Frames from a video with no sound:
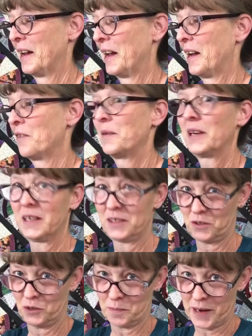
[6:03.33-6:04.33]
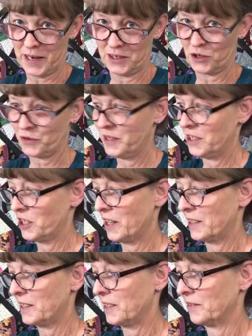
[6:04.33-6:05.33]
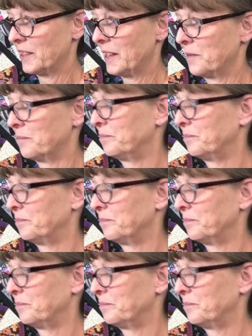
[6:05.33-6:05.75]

Everybody gets those bad screenshots, don't they?